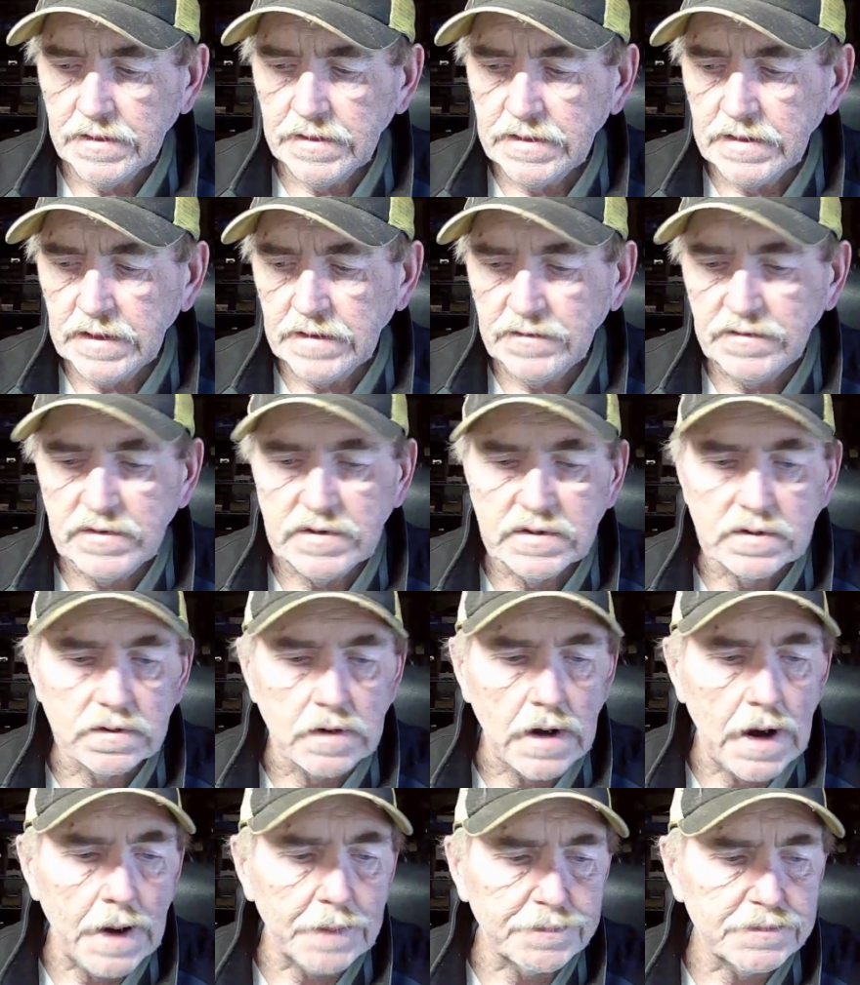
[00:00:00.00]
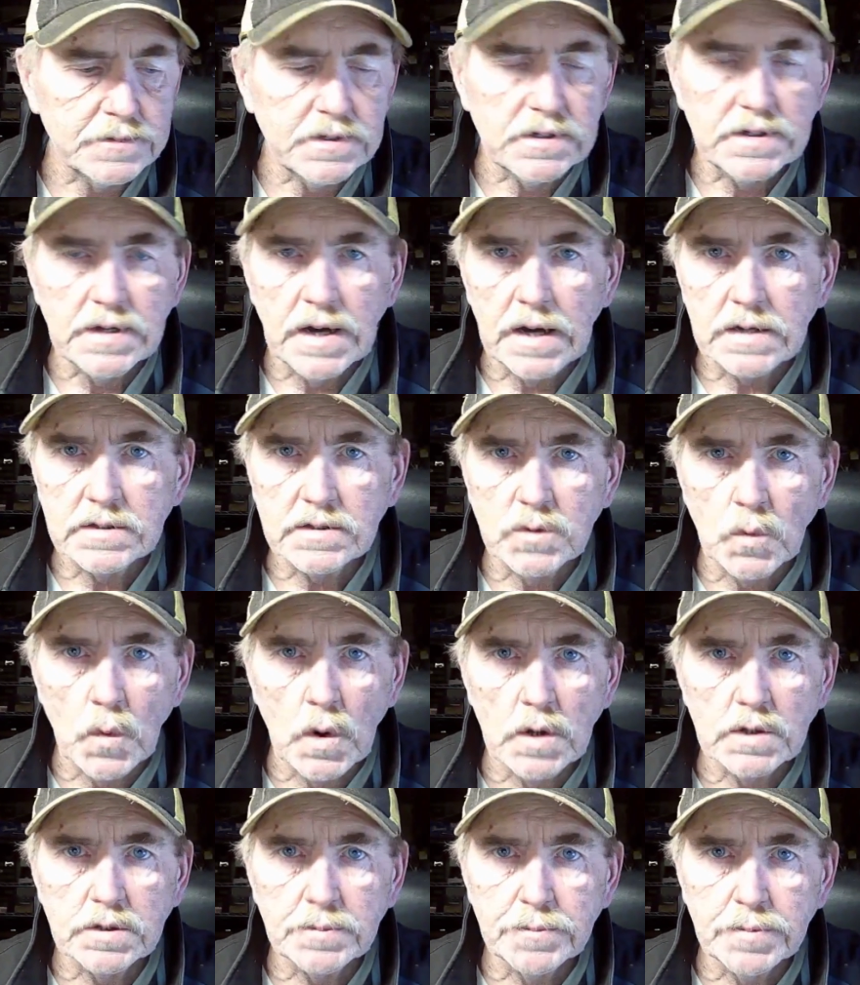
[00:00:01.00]
they've either opted not to
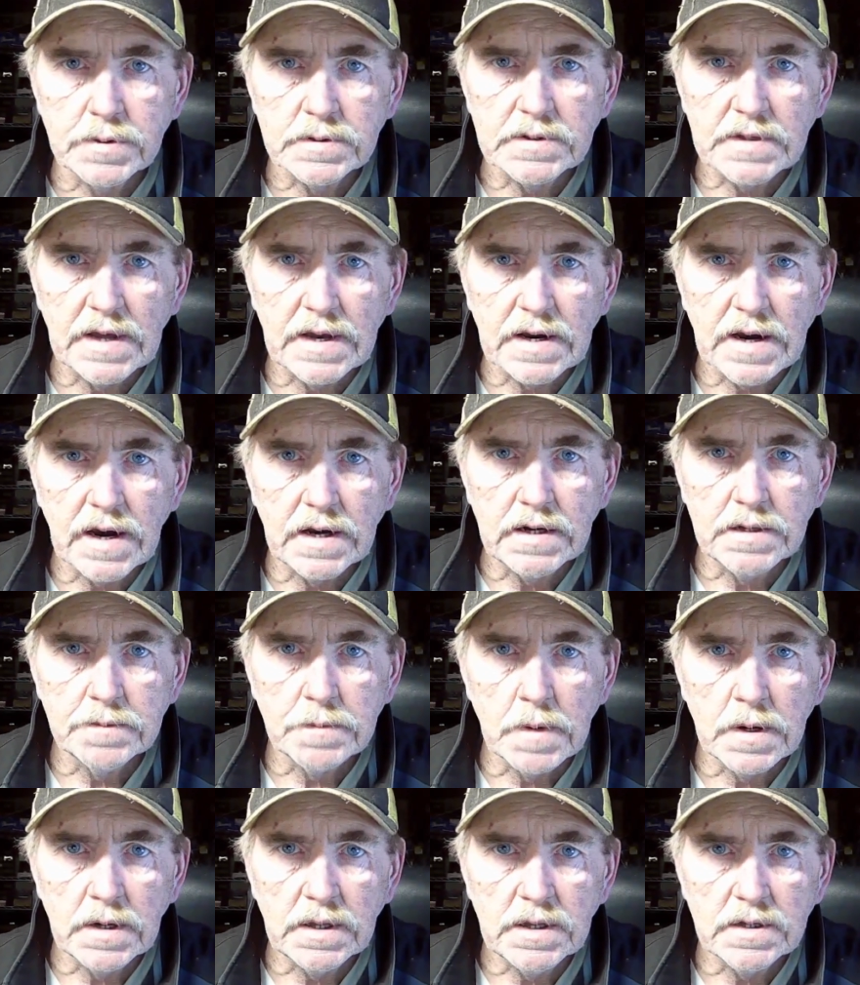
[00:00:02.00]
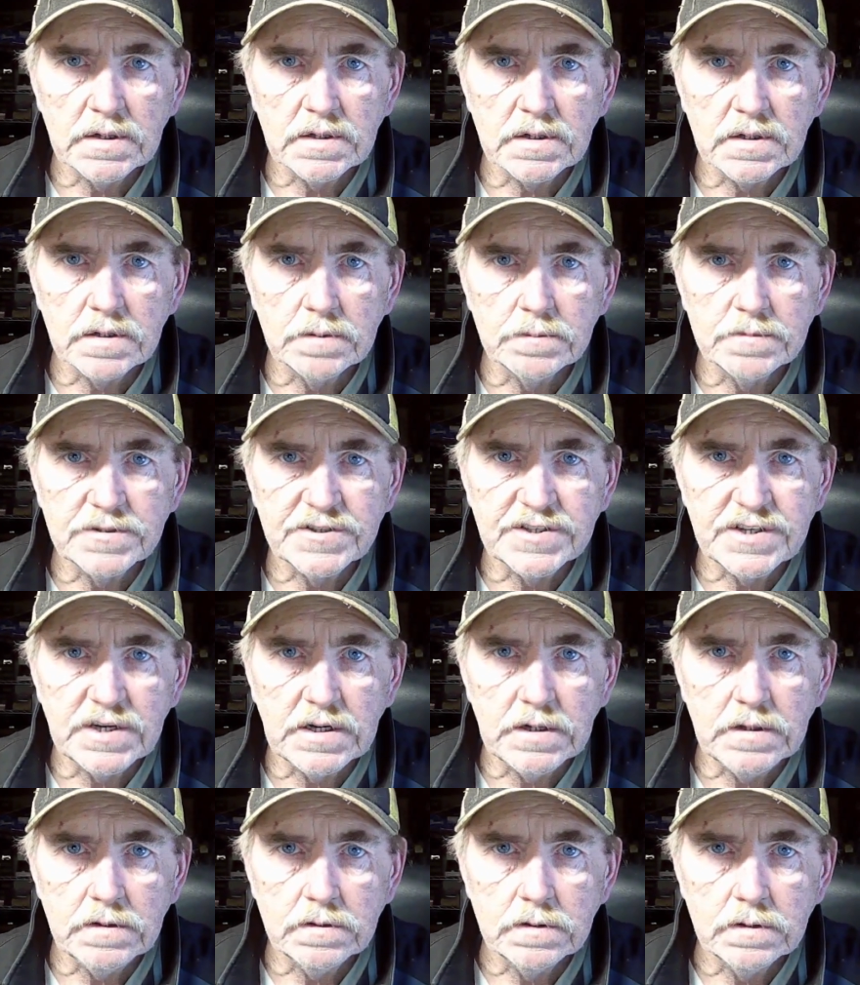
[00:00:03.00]
want to put that kind of money into the
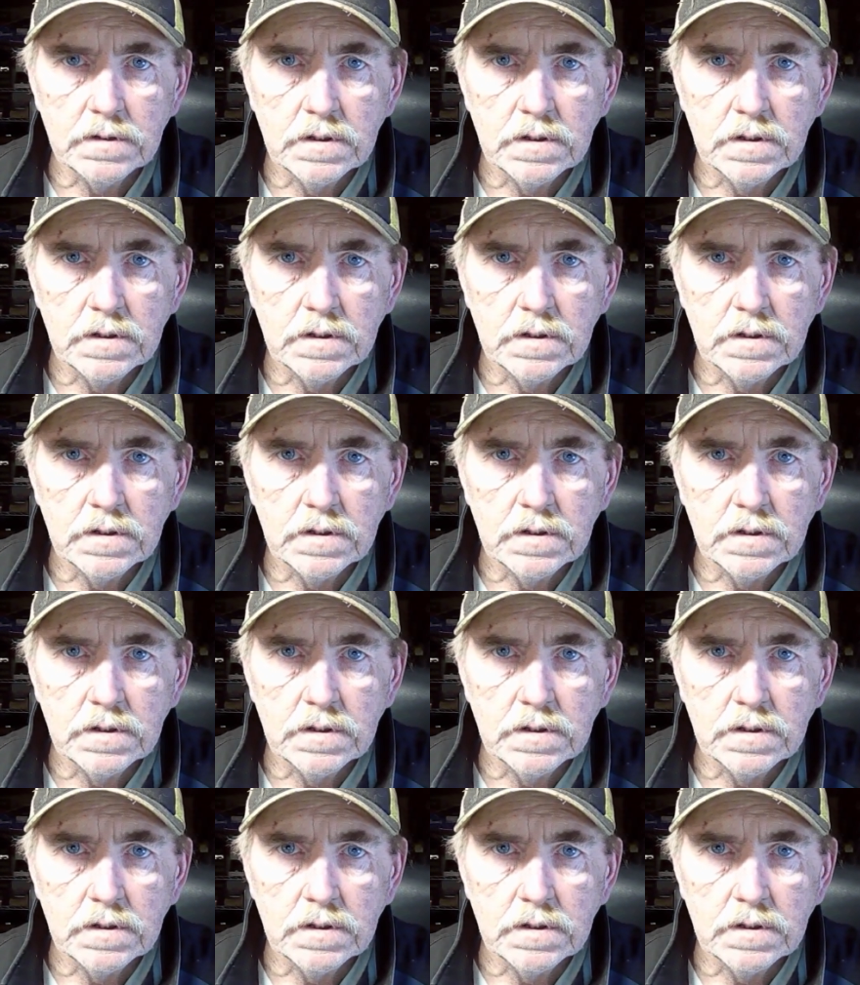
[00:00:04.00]
machine